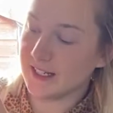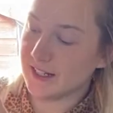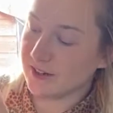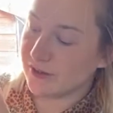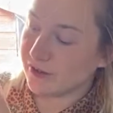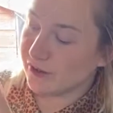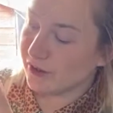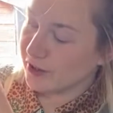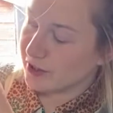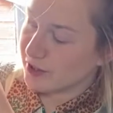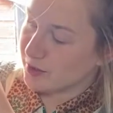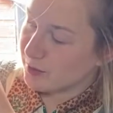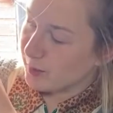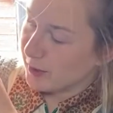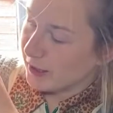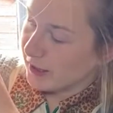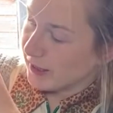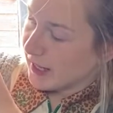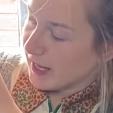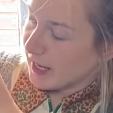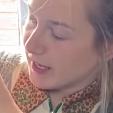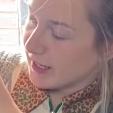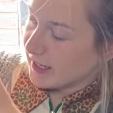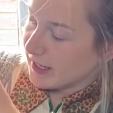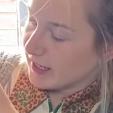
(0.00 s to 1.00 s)
for it to be
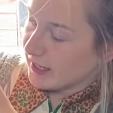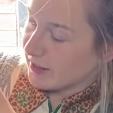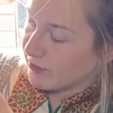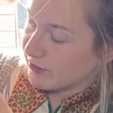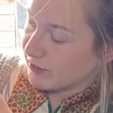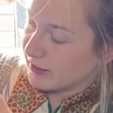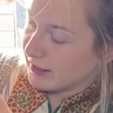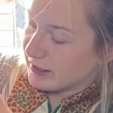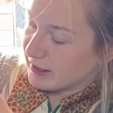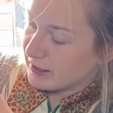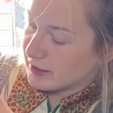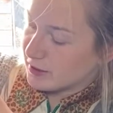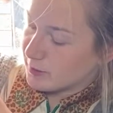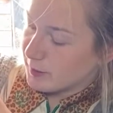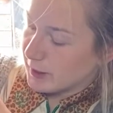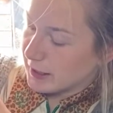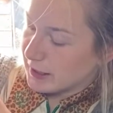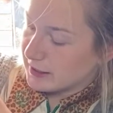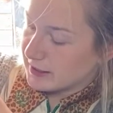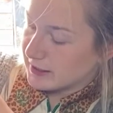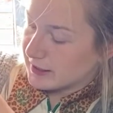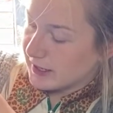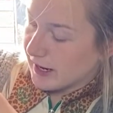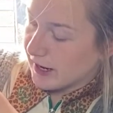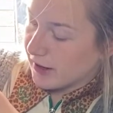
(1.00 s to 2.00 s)
that evenly
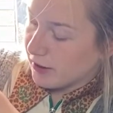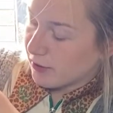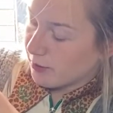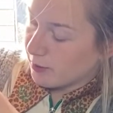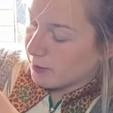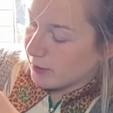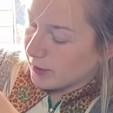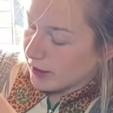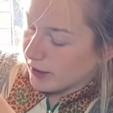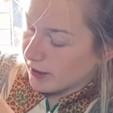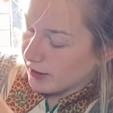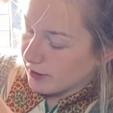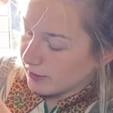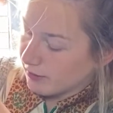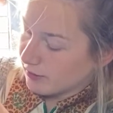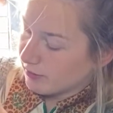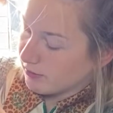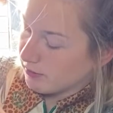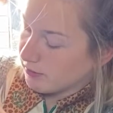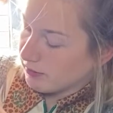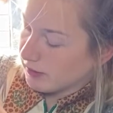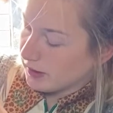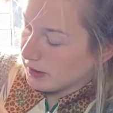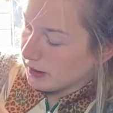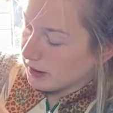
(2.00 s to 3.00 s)
spaced out, but
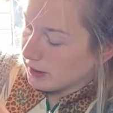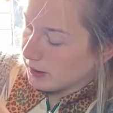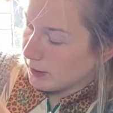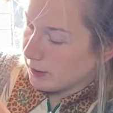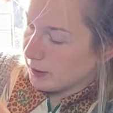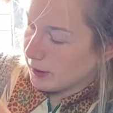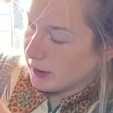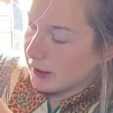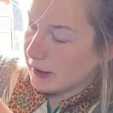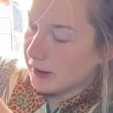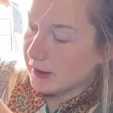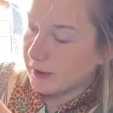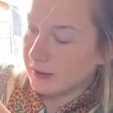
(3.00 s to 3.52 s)
here we are.